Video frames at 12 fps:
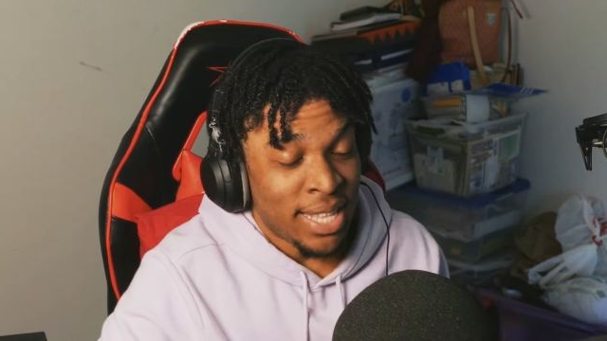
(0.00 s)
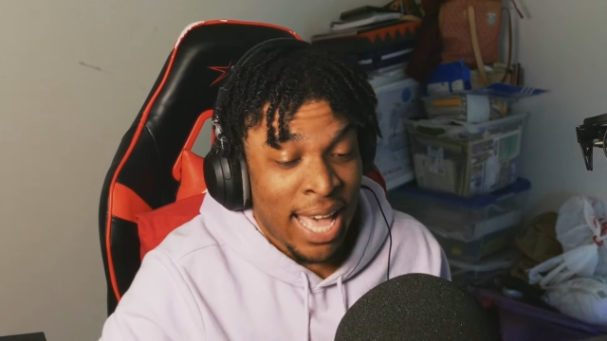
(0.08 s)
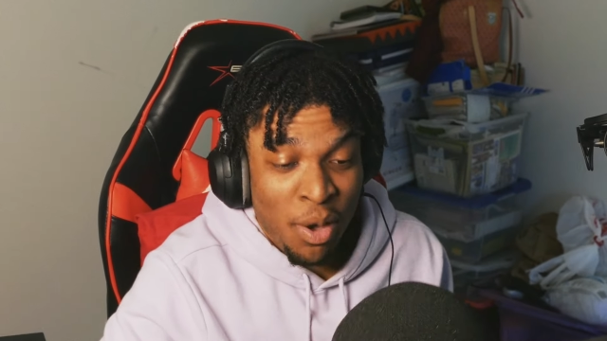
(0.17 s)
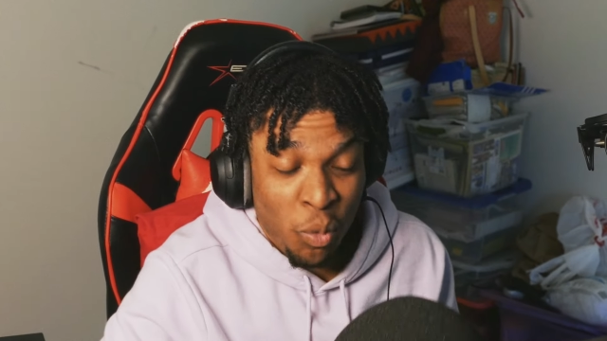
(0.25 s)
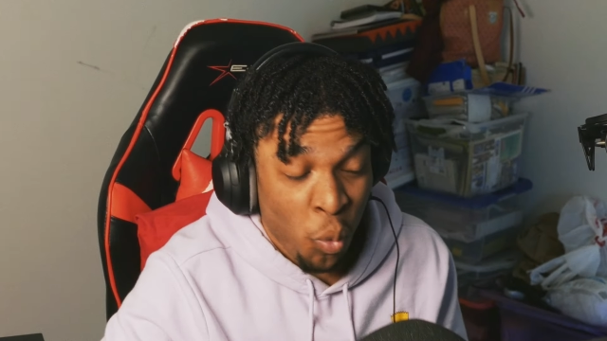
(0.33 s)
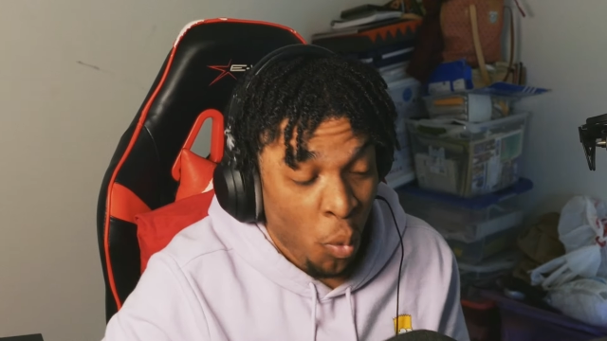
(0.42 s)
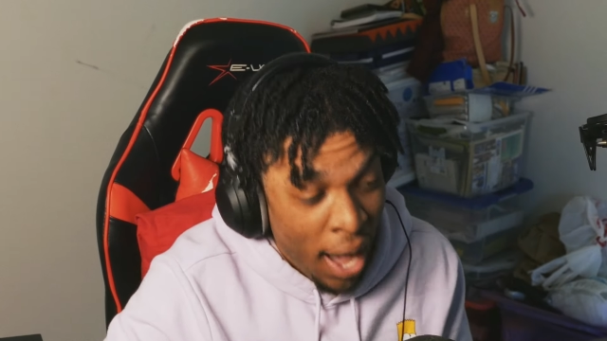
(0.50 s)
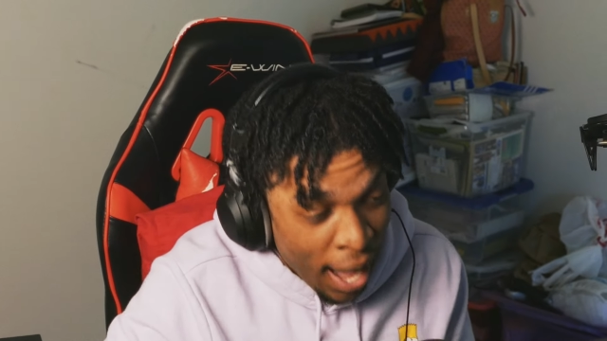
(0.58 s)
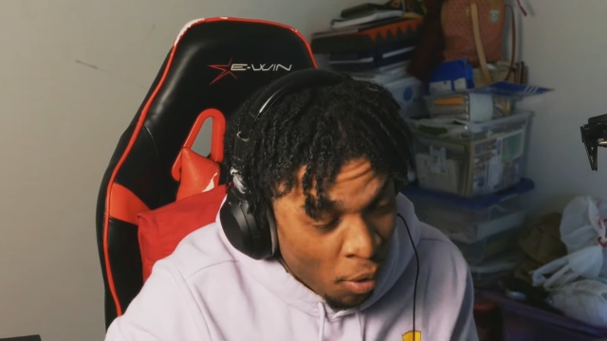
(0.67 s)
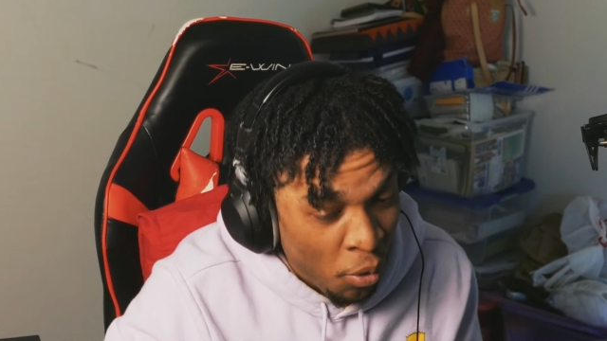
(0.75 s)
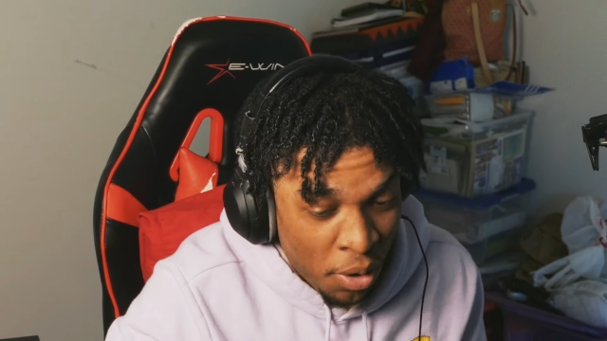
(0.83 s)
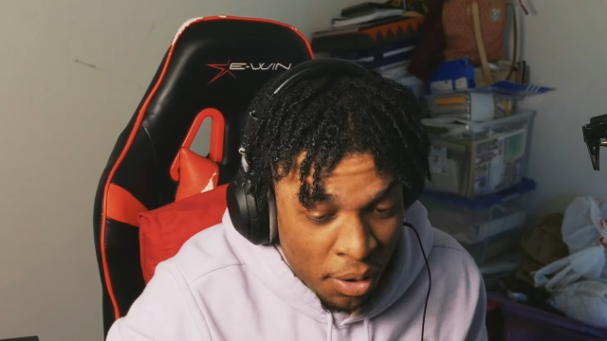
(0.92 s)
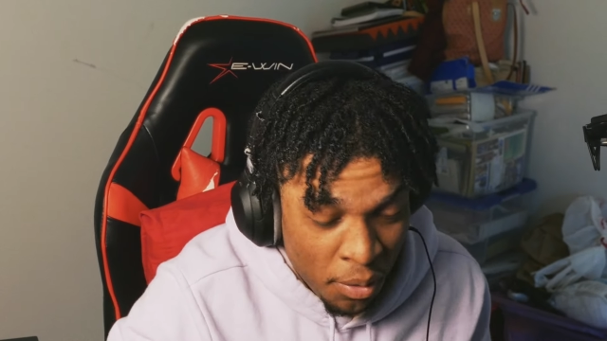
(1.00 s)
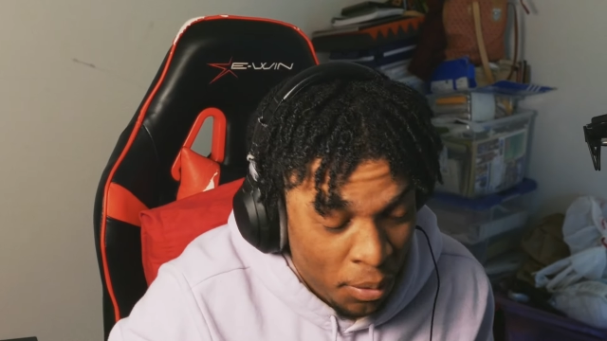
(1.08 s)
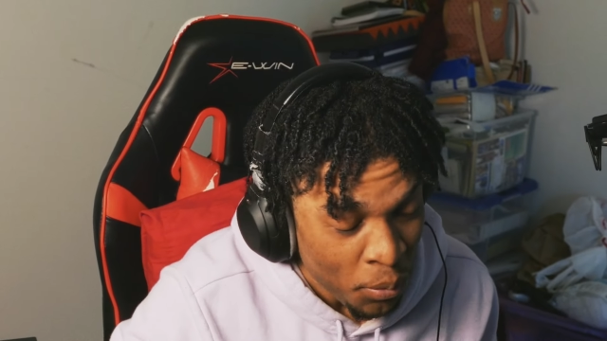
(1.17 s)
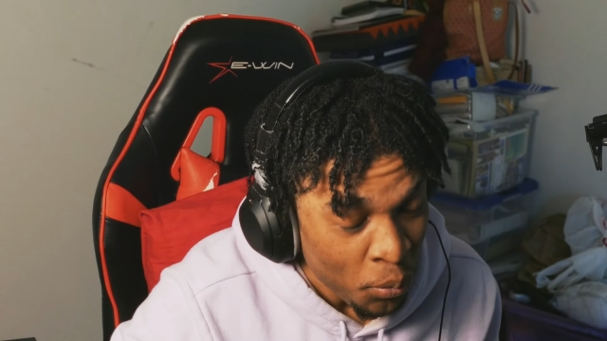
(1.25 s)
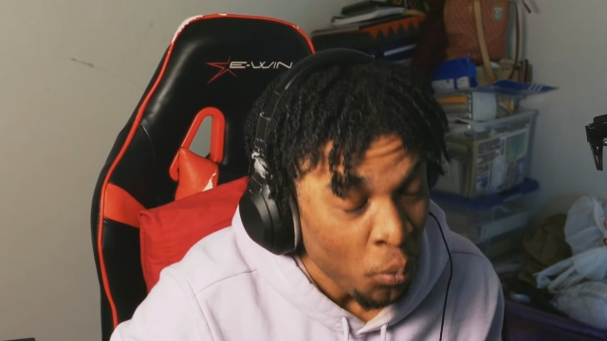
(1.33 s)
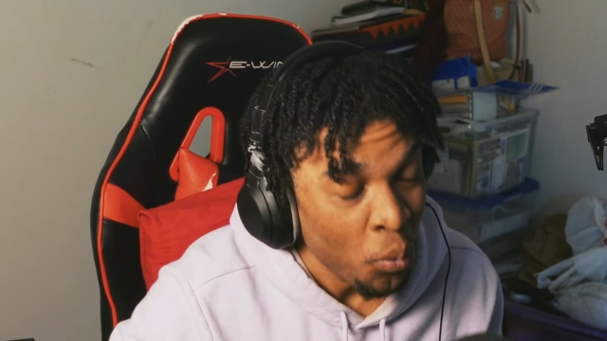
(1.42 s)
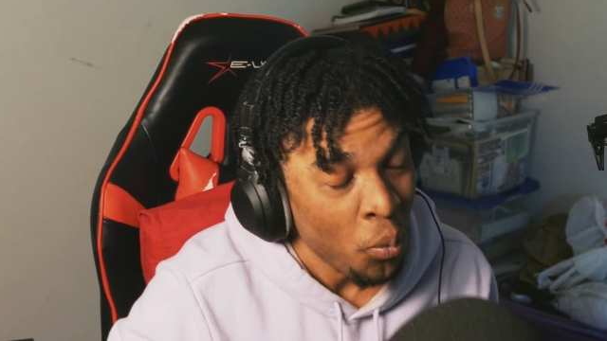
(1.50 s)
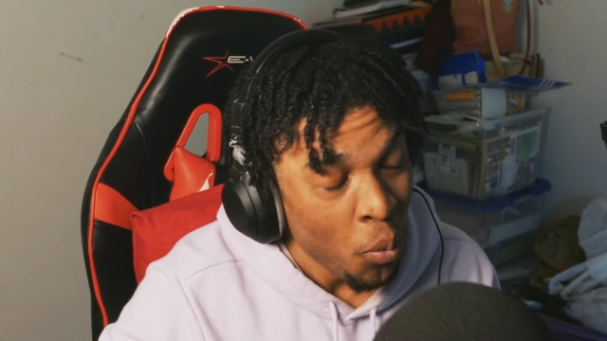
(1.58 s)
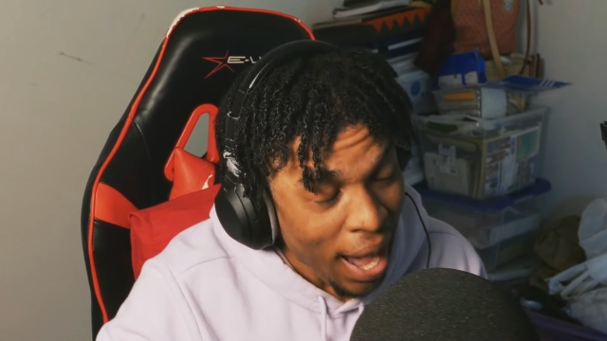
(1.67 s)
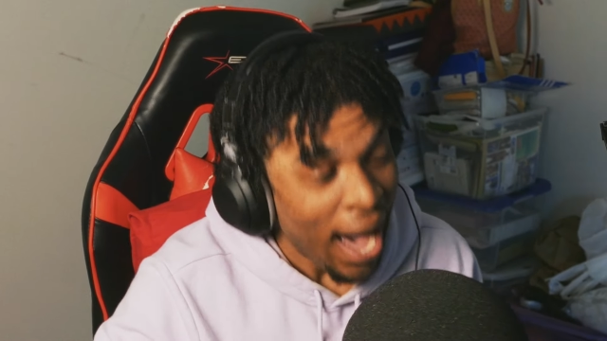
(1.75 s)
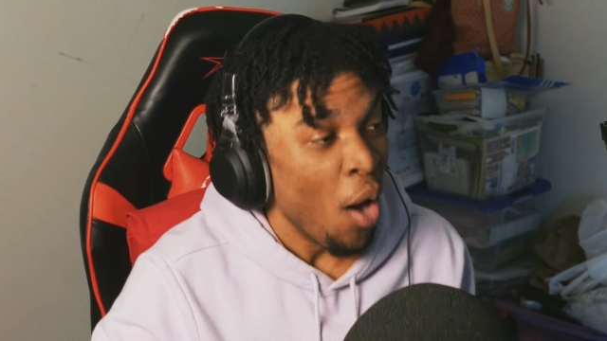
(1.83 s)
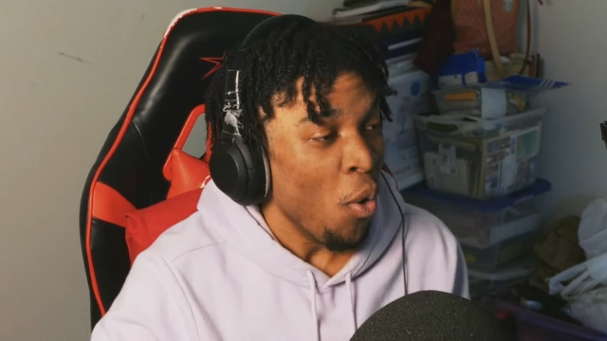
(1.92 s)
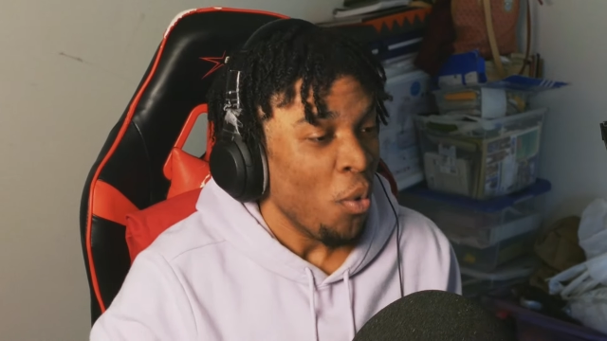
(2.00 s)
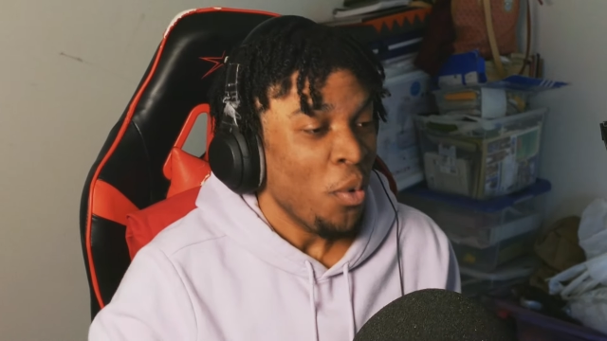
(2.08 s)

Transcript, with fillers: that wow, wow.